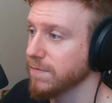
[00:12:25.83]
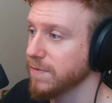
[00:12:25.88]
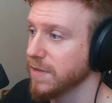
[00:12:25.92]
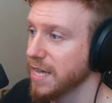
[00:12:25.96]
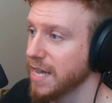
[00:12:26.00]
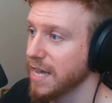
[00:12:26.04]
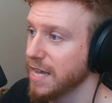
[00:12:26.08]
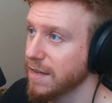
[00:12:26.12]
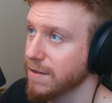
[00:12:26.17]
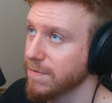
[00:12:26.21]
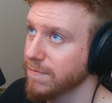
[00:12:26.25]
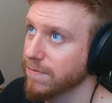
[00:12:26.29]
you
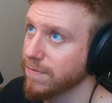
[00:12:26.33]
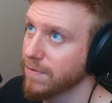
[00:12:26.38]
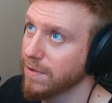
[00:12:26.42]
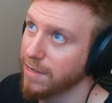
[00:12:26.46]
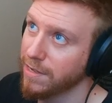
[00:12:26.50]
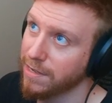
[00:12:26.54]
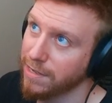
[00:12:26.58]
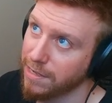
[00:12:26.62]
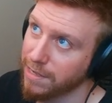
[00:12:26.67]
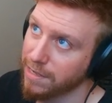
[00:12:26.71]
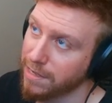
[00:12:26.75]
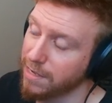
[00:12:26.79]
have
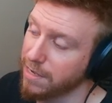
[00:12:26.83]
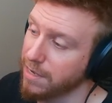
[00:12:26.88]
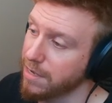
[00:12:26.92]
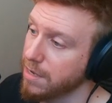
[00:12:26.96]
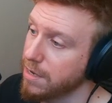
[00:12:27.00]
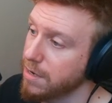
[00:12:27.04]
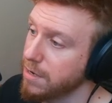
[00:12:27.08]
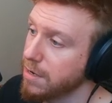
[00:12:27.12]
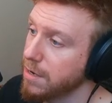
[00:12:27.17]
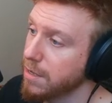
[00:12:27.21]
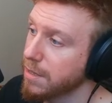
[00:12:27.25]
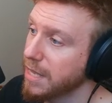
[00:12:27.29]

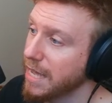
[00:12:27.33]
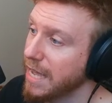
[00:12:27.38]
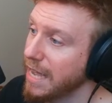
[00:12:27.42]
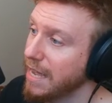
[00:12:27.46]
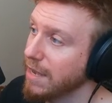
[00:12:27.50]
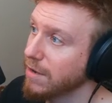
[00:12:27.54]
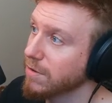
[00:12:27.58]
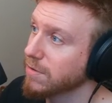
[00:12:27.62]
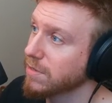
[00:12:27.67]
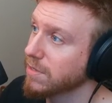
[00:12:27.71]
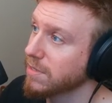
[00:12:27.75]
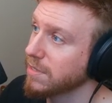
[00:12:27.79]
another
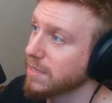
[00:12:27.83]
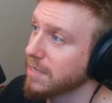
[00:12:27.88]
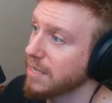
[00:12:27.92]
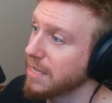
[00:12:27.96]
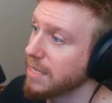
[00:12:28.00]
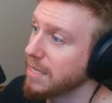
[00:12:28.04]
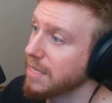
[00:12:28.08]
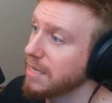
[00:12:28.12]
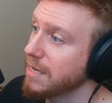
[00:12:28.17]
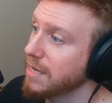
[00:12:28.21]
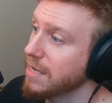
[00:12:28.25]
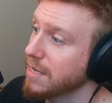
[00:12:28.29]
house
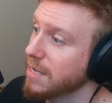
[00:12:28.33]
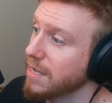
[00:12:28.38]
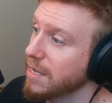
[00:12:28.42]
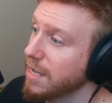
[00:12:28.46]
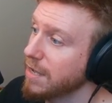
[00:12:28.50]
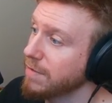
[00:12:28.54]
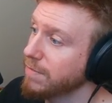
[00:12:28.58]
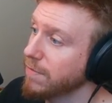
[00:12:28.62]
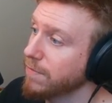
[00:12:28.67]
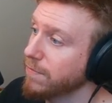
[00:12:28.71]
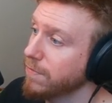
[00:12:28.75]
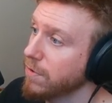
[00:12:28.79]
in
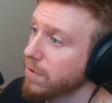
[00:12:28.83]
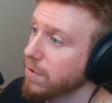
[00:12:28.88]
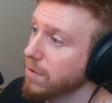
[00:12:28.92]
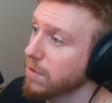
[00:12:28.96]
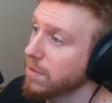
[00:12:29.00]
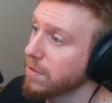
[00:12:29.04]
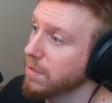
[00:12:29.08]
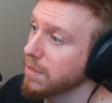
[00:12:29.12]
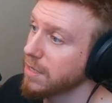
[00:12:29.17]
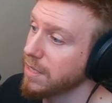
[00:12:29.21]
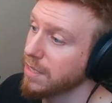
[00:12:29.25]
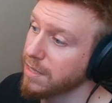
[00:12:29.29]

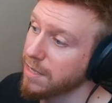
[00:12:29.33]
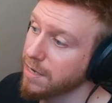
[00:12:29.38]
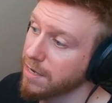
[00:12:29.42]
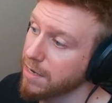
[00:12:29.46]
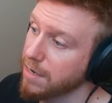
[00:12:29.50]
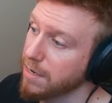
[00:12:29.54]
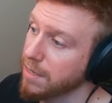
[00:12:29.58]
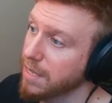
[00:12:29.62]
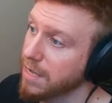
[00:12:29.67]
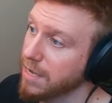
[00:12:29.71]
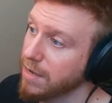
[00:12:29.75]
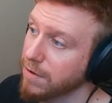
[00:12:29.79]
Everfall and then
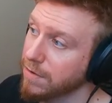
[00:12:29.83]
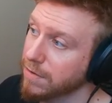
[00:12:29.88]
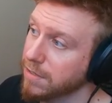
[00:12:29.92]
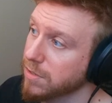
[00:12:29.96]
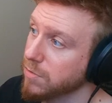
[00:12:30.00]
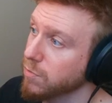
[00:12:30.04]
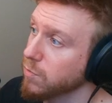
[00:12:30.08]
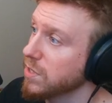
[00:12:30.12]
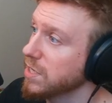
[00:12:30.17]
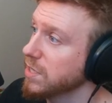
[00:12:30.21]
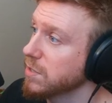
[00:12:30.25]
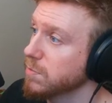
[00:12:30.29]
another house
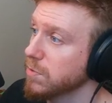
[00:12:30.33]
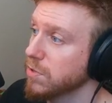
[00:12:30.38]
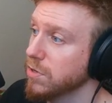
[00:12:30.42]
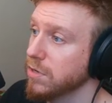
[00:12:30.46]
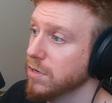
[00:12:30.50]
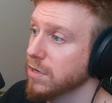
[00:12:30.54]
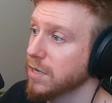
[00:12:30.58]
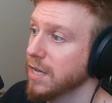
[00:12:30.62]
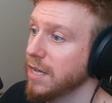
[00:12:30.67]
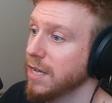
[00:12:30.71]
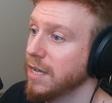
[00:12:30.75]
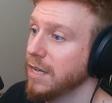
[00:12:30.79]
in
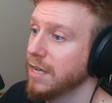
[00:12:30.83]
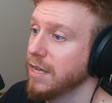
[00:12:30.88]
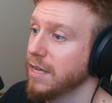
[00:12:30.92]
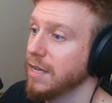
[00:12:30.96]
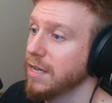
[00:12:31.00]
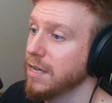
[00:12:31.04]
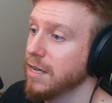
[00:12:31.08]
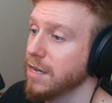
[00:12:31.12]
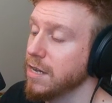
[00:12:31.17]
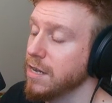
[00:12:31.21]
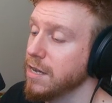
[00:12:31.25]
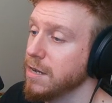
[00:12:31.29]
Windsward,
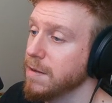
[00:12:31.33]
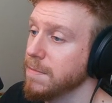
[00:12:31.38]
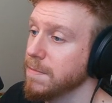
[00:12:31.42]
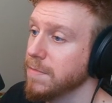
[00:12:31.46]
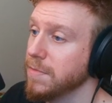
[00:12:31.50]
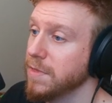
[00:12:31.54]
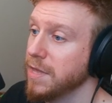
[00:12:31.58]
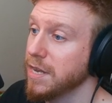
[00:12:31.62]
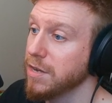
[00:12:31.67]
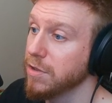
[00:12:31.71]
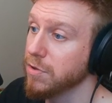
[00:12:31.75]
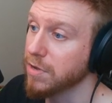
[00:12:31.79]

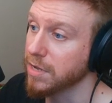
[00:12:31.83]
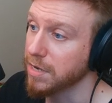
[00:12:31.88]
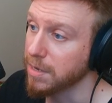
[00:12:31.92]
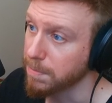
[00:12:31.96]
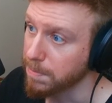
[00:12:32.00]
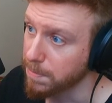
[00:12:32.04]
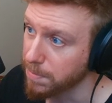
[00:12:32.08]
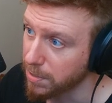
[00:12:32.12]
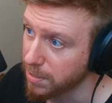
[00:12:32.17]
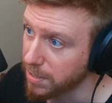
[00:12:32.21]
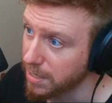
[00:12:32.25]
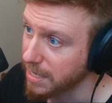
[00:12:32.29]
then you can
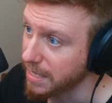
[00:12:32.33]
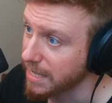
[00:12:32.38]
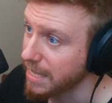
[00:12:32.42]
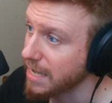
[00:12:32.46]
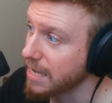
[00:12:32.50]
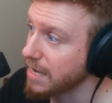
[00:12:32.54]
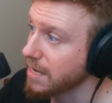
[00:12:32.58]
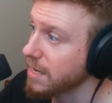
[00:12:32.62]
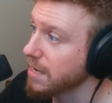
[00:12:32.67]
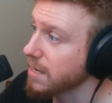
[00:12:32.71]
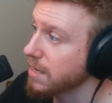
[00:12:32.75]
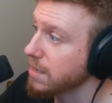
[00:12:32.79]
put,
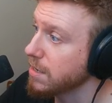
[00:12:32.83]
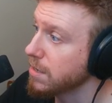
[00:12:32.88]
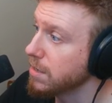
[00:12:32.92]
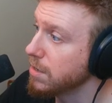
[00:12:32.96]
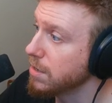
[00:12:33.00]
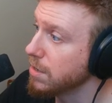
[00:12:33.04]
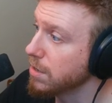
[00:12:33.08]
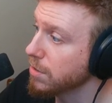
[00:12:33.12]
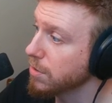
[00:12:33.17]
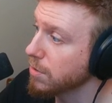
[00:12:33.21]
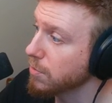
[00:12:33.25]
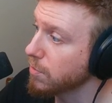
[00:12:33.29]
again,
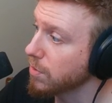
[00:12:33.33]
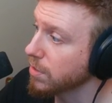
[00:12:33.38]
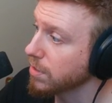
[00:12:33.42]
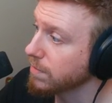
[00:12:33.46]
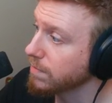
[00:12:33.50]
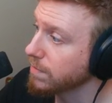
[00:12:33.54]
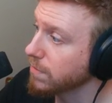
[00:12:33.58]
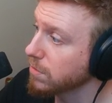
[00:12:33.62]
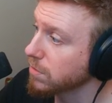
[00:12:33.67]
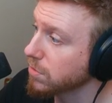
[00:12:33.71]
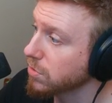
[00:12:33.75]
another one of those